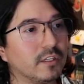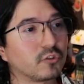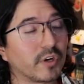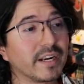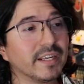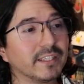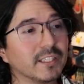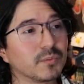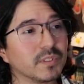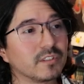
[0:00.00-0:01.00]
Try to hit
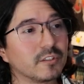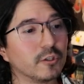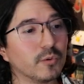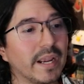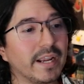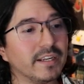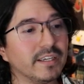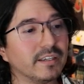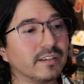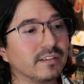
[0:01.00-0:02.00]
this with
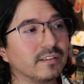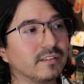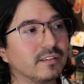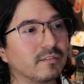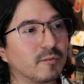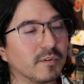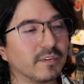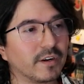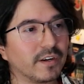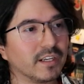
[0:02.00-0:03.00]
280 from a
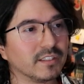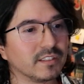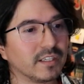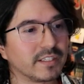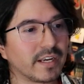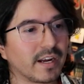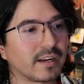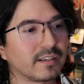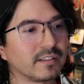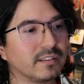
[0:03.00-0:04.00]
Flareon attack,
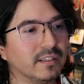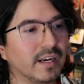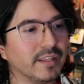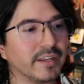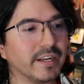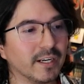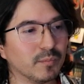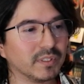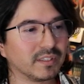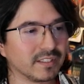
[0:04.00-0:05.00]
and then hit him
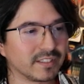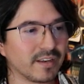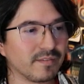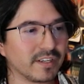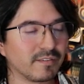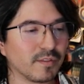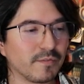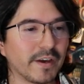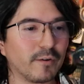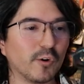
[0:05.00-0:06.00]
with the 70 from the
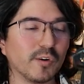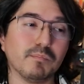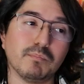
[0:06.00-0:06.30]
Fan Rotom.